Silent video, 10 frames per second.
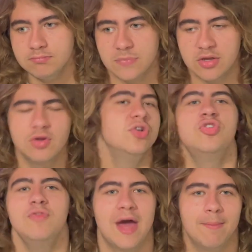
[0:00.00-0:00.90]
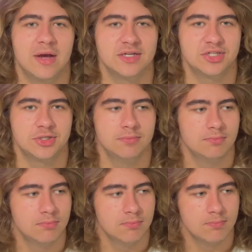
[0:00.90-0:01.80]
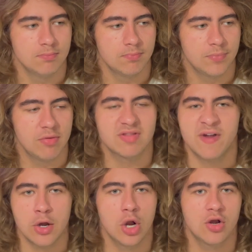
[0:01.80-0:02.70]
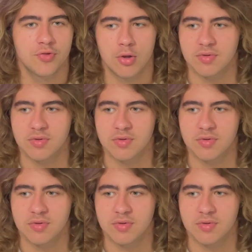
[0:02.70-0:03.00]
They couldn't do that much. It was very hard to throw.